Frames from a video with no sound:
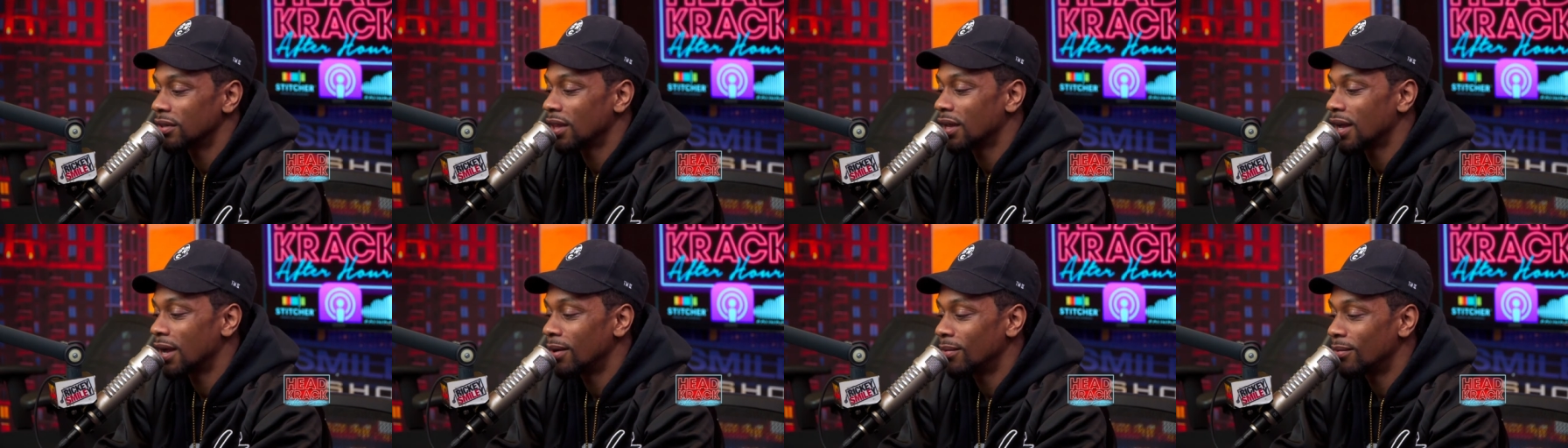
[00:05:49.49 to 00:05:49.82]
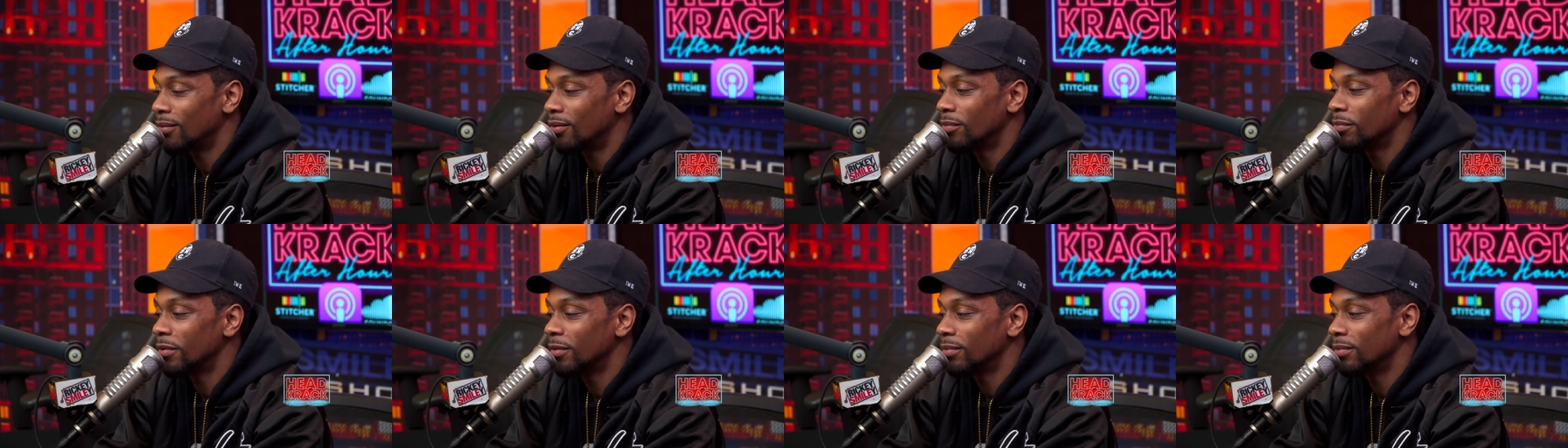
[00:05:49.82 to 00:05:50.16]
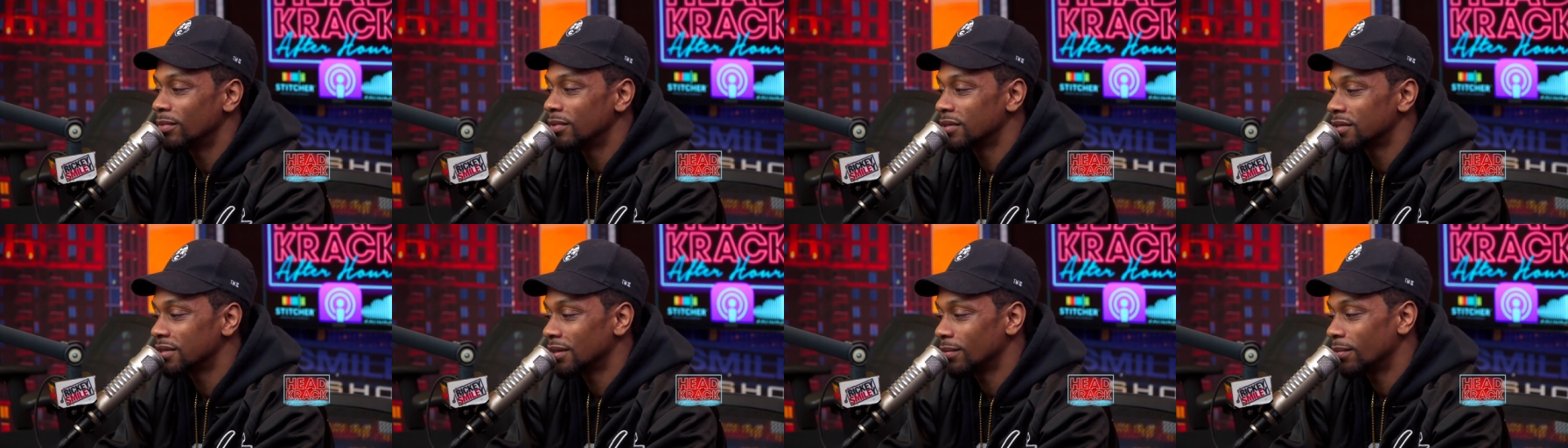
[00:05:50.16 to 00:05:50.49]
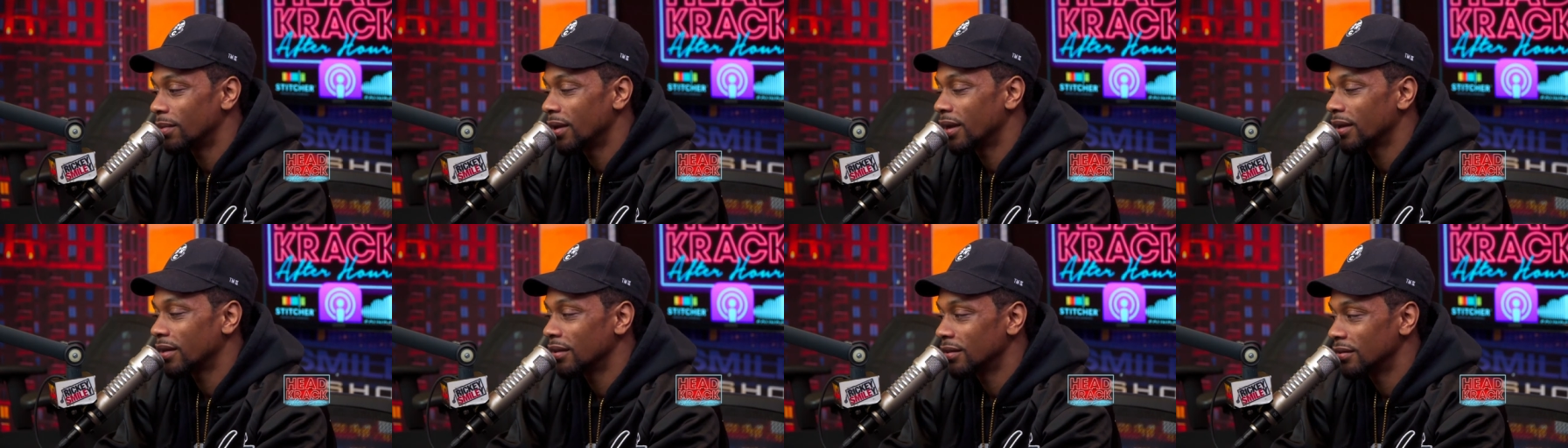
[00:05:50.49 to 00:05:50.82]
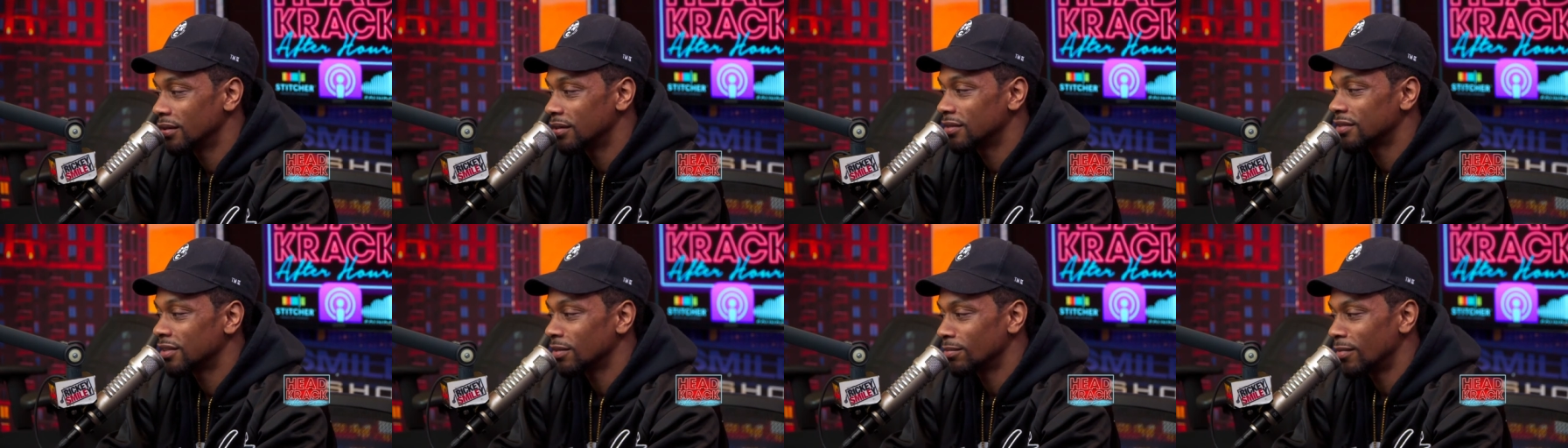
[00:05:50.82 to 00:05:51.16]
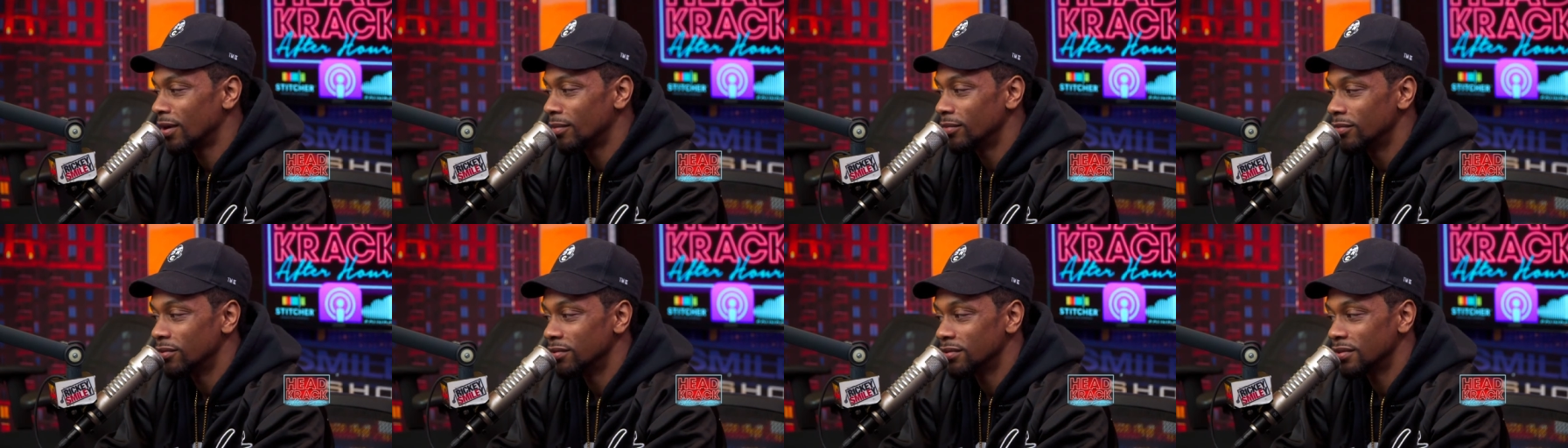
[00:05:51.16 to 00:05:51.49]
Like, I want people to sit back and listen to
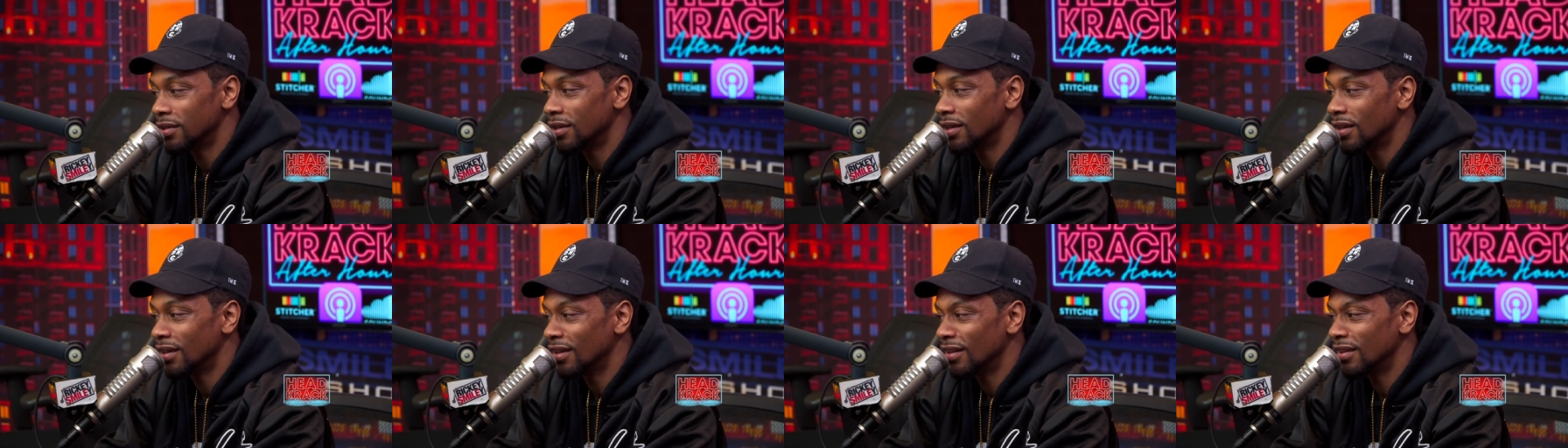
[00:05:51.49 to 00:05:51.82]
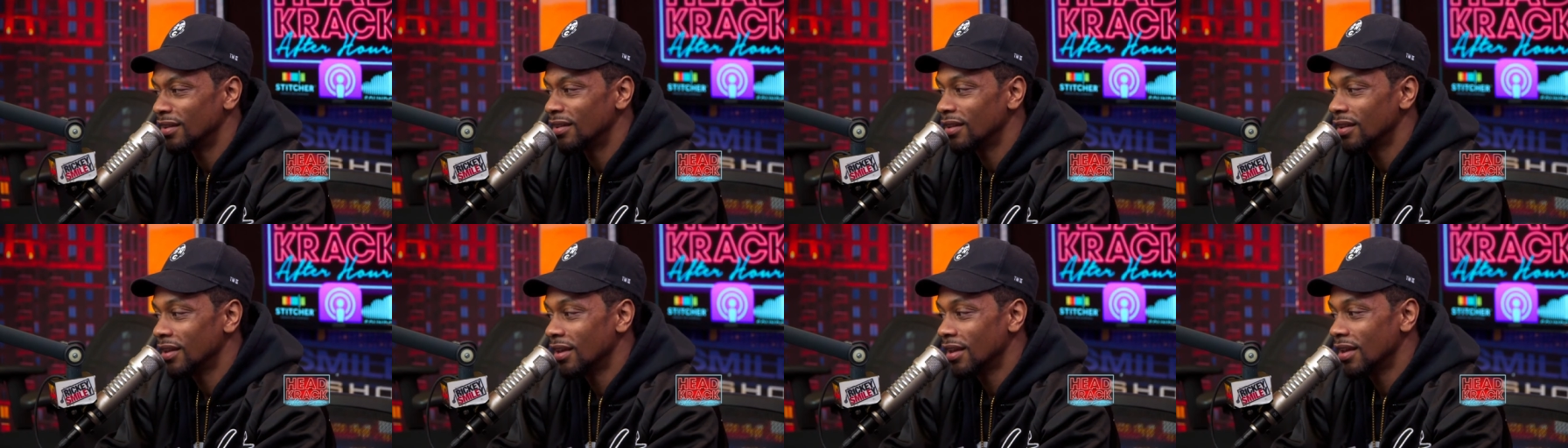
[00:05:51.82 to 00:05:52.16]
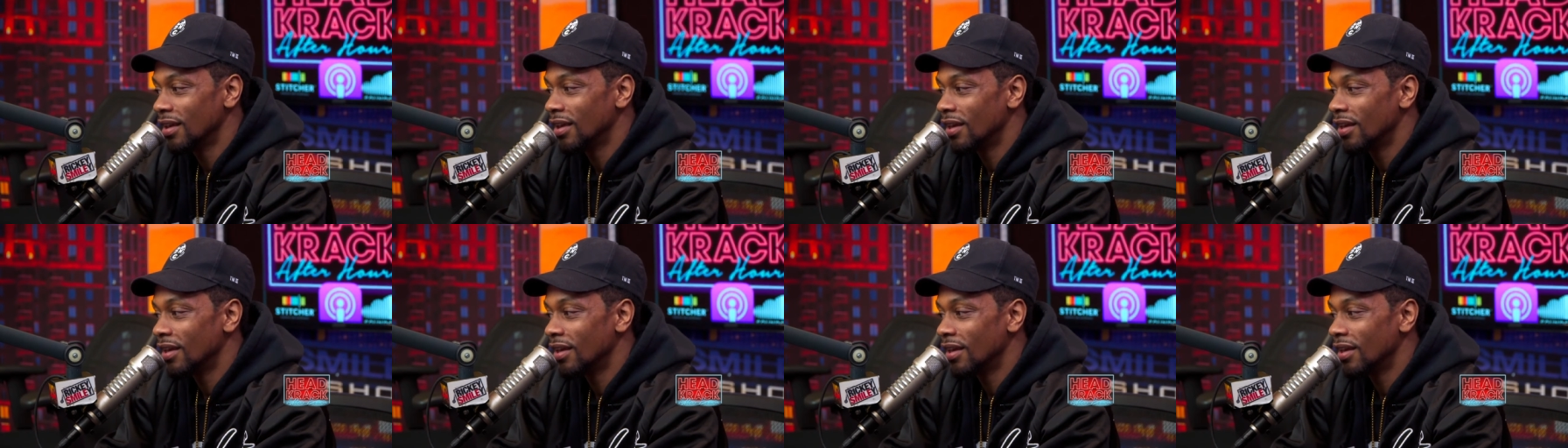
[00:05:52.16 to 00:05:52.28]
my music and